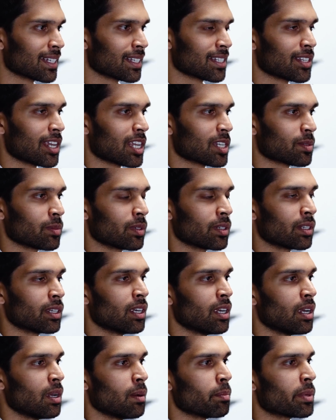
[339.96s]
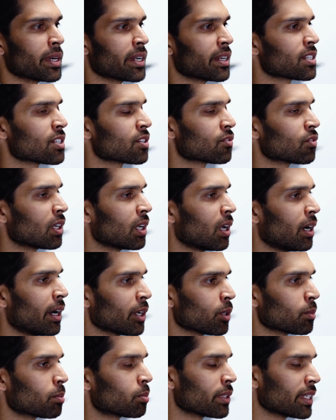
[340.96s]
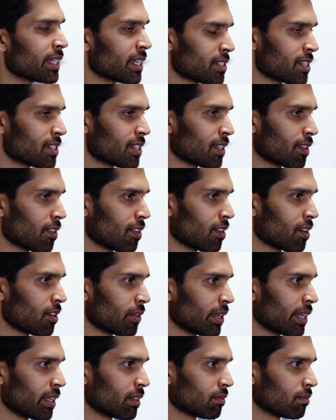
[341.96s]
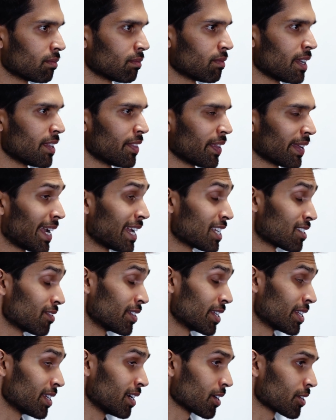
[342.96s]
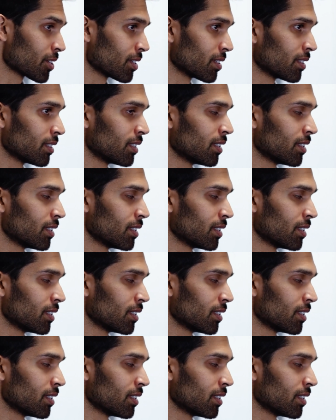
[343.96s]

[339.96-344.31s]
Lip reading: assessment, but it doesn't rely on pre-existing theory, in the case of deduction,